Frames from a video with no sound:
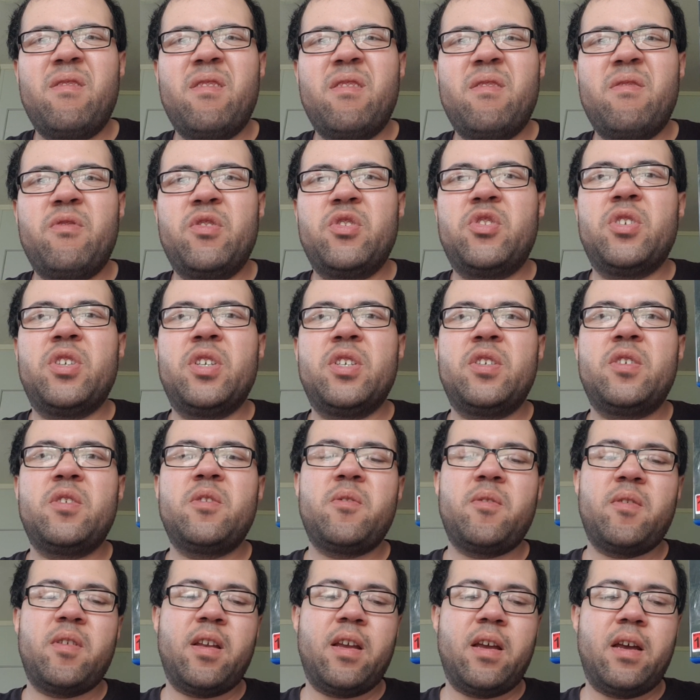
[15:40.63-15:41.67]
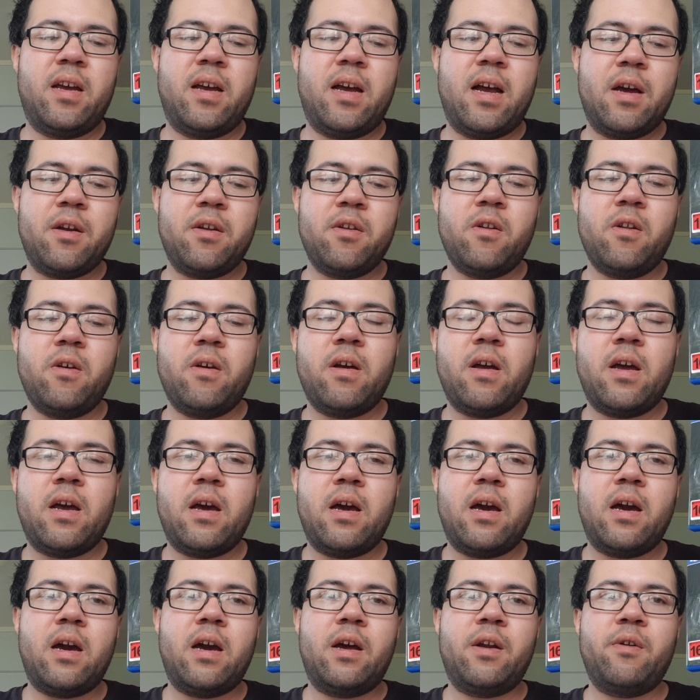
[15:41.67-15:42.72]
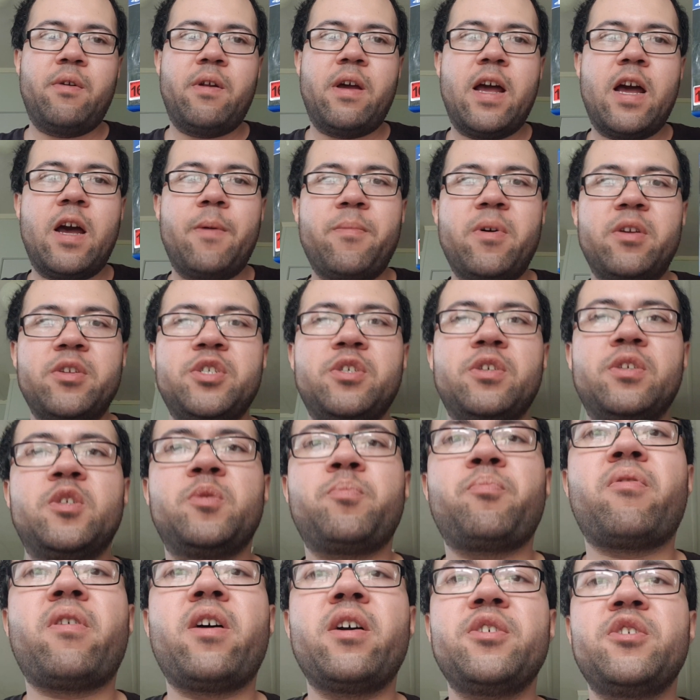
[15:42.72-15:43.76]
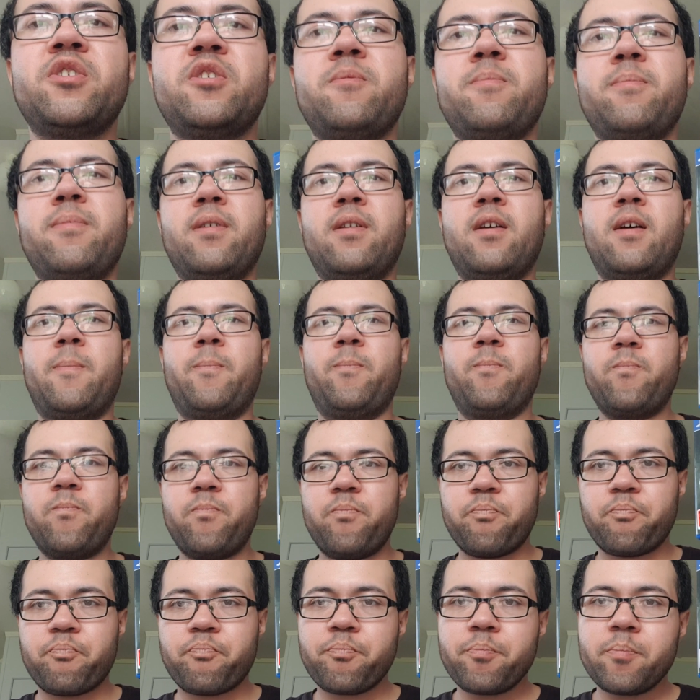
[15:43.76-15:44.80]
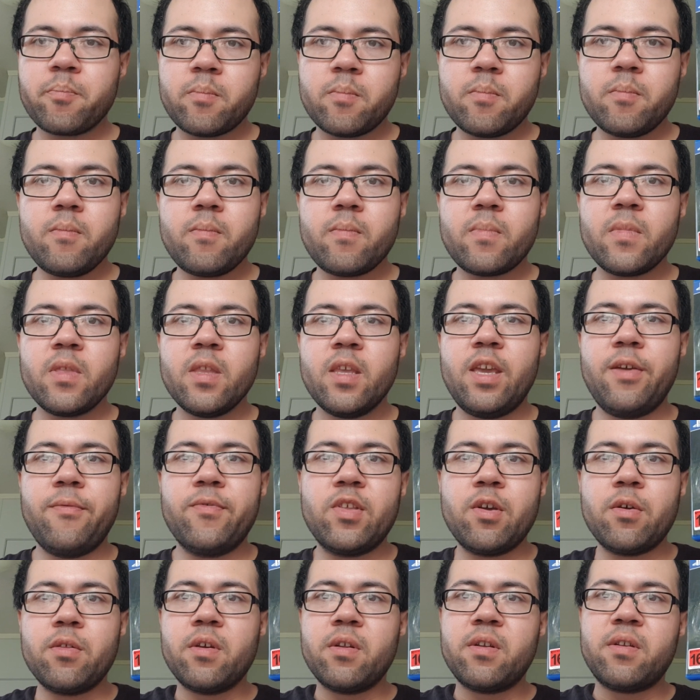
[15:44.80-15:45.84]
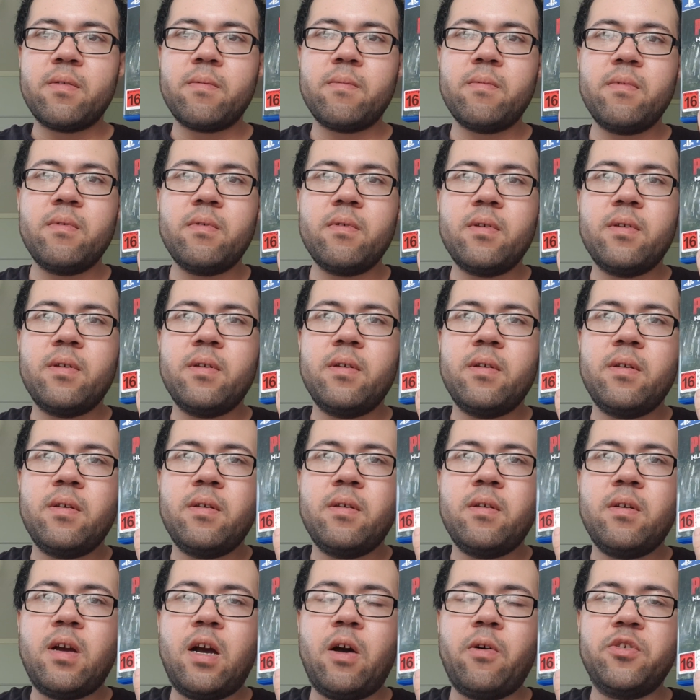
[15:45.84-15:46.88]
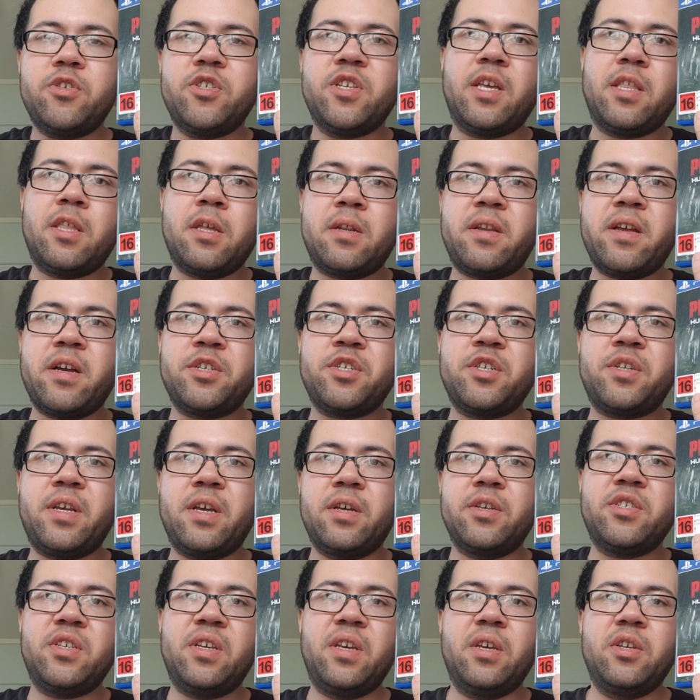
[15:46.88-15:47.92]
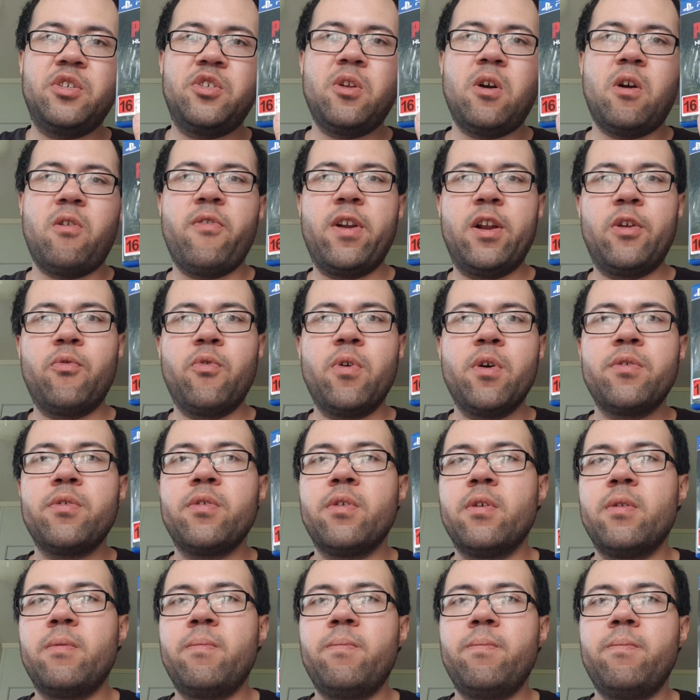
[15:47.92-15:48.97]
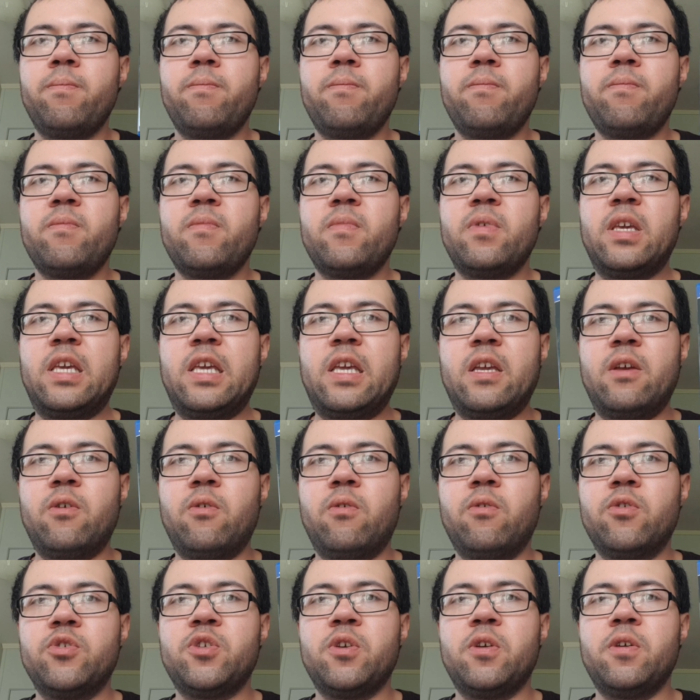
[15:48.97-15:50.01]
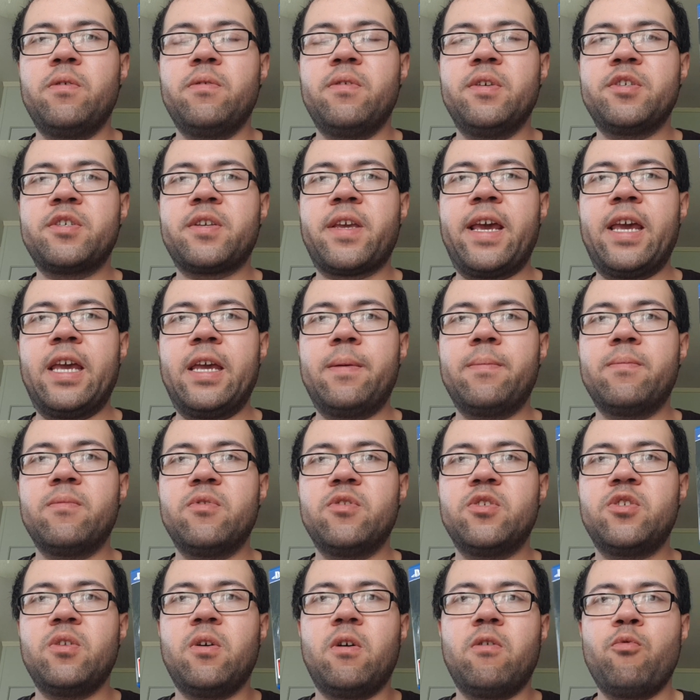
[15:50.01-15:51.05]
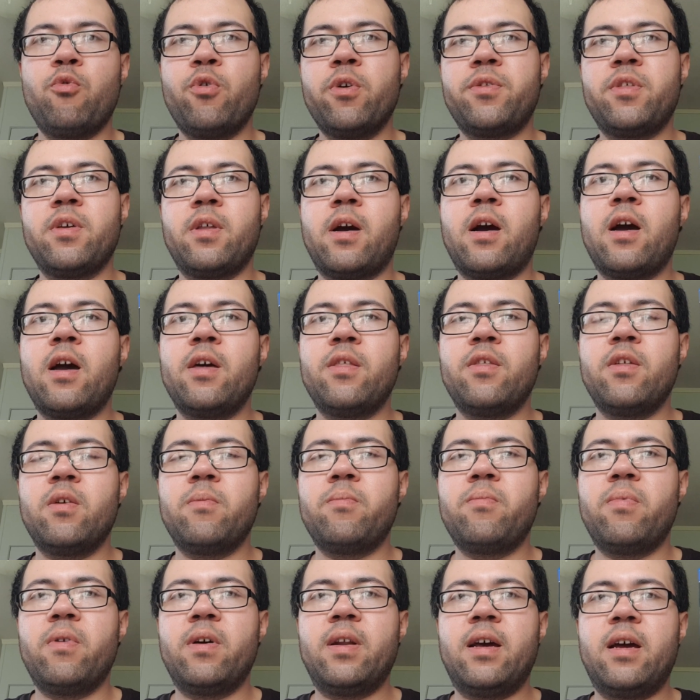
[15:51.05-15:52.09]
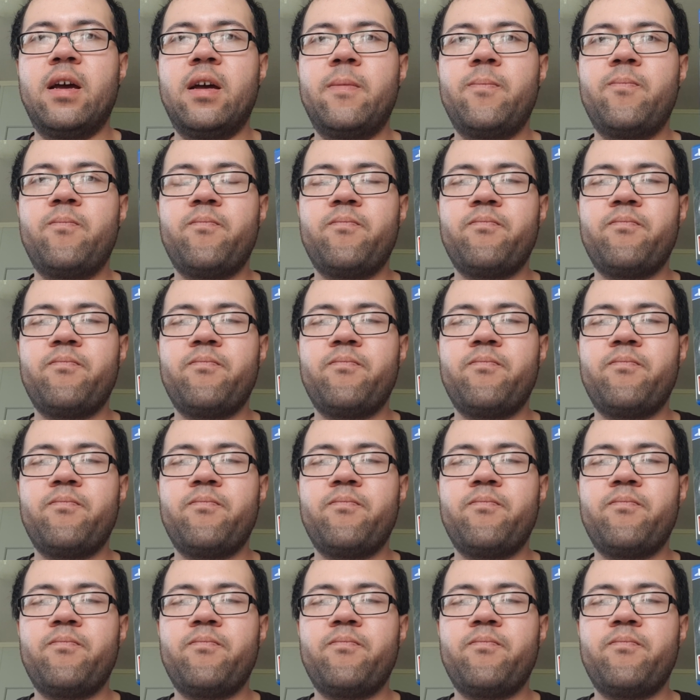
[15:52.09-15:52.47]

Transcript: which is I don't know how much it's priced, but even though I would say the Dutch DLC is not really worth it. Also, this game is not worth it either. But